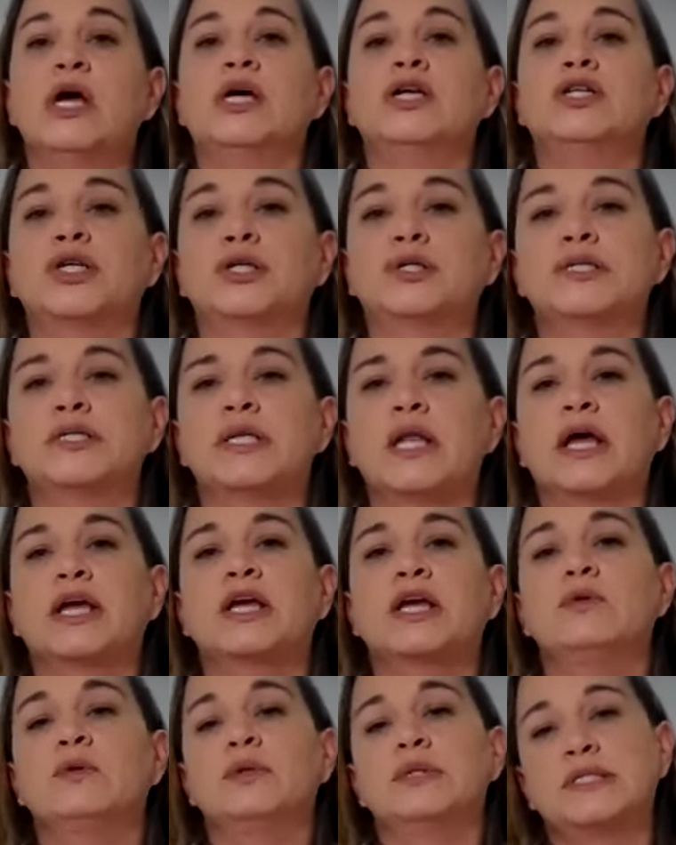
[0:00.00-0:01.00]
just like
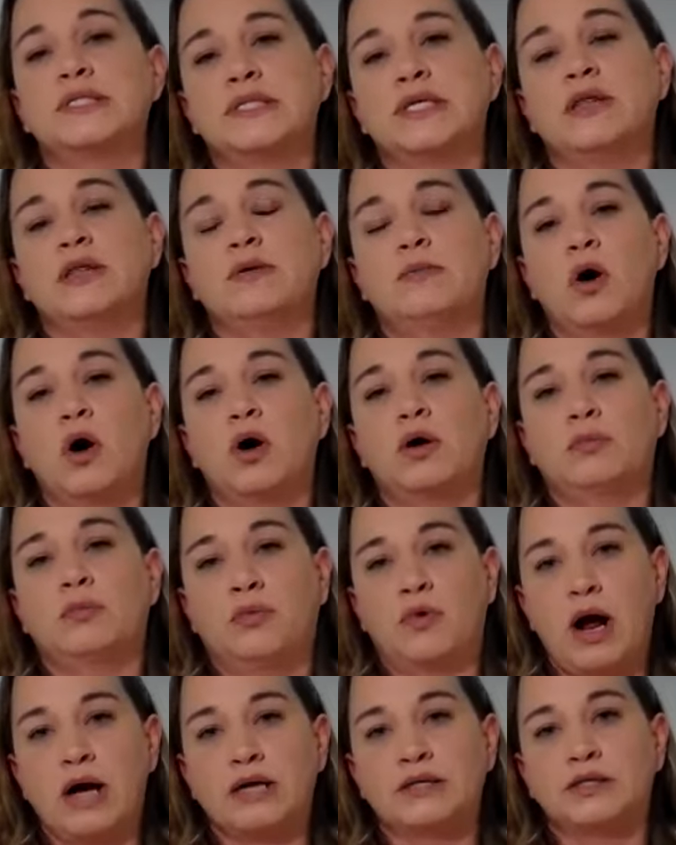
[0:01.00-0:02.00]
you would see them on a
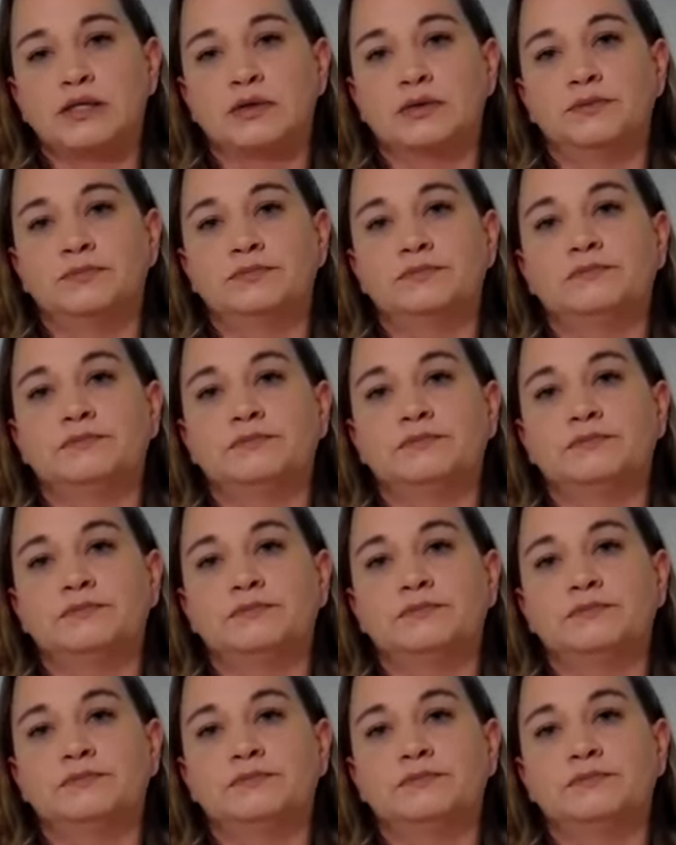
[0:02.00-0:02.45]
practical.